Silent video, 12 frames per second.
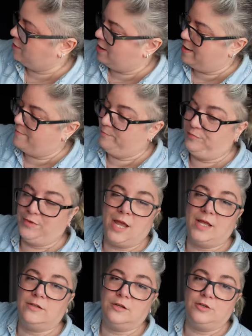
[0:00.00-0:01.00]
Um,
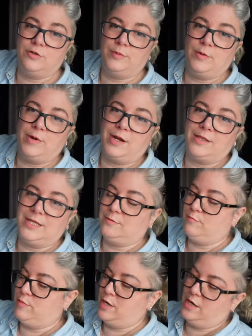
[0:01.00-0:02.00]
and I should be wearing these
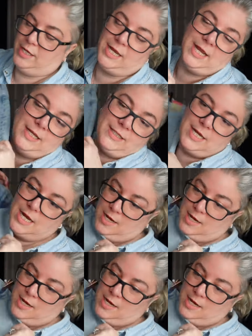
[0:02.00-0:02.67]
in Birkis.